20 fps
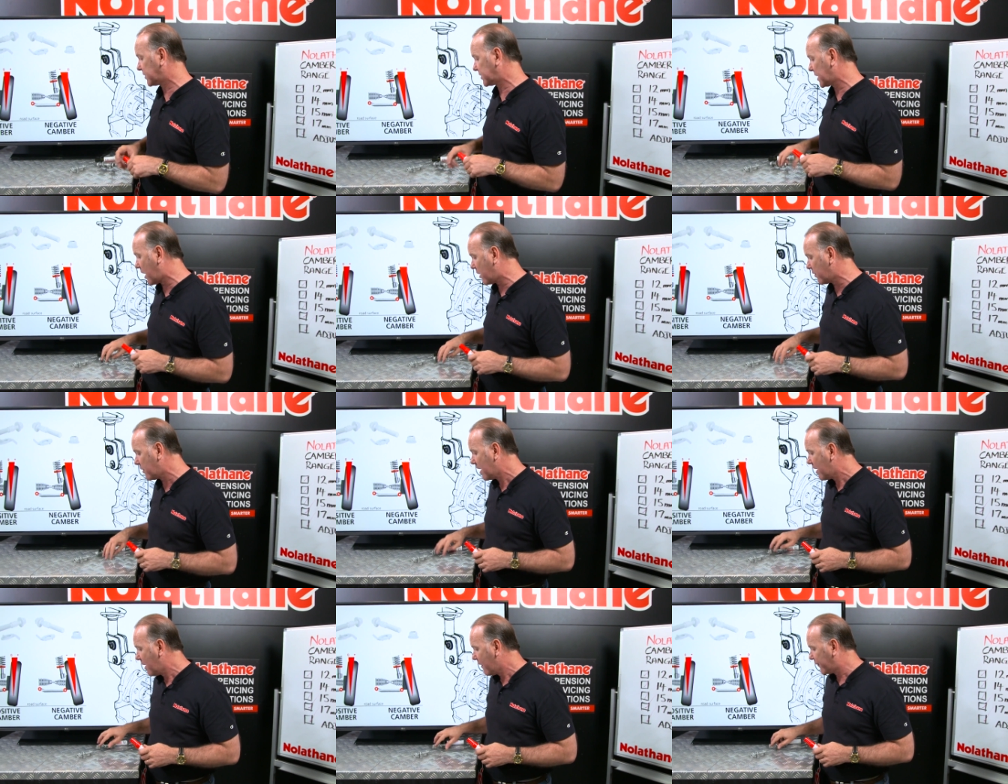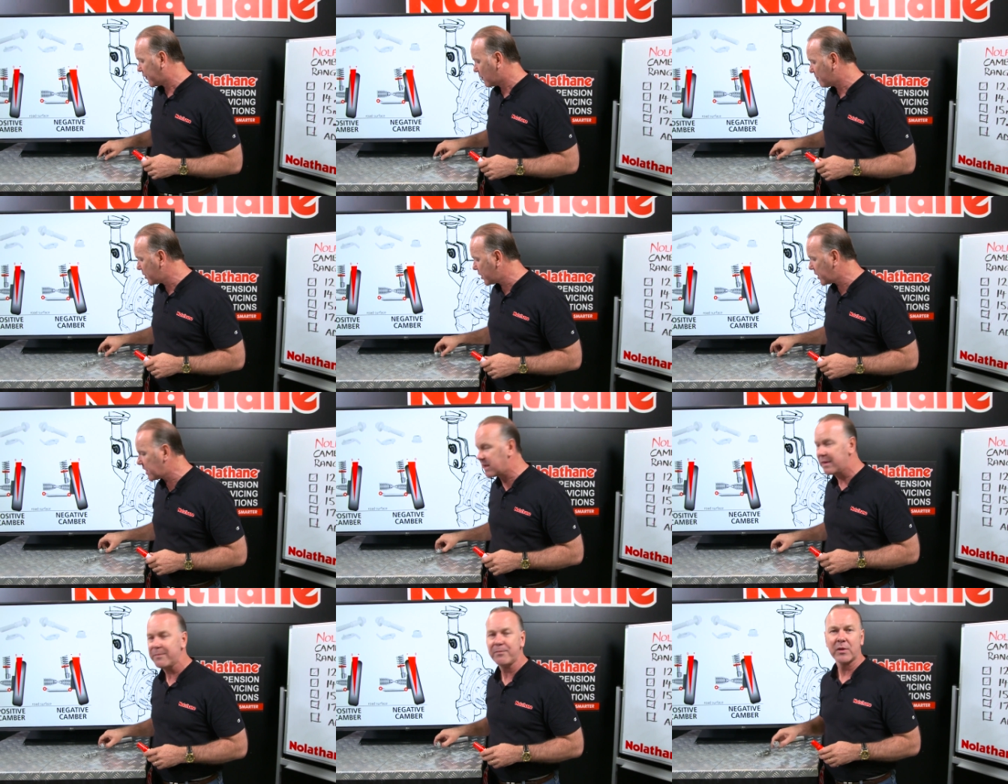So for
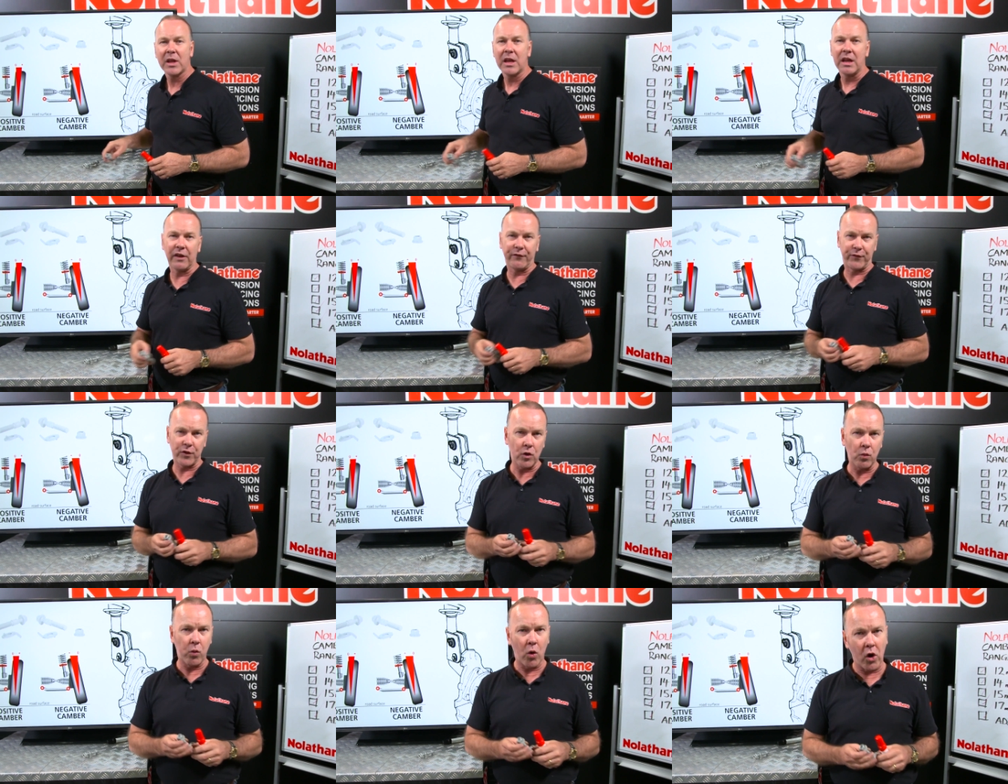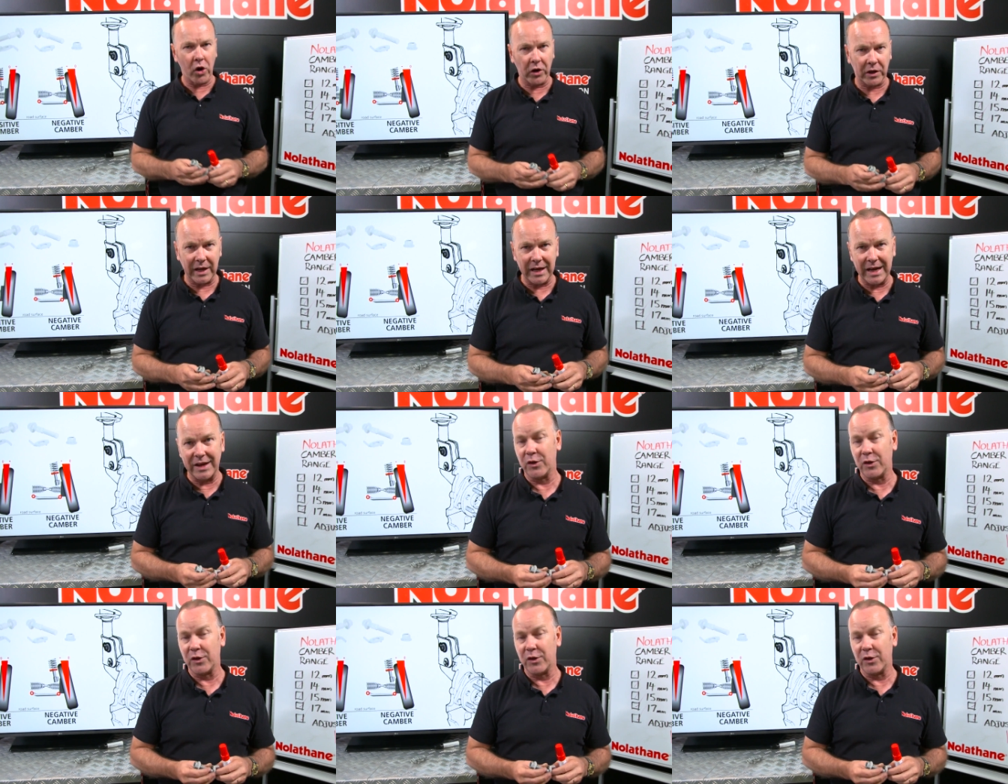me, if you work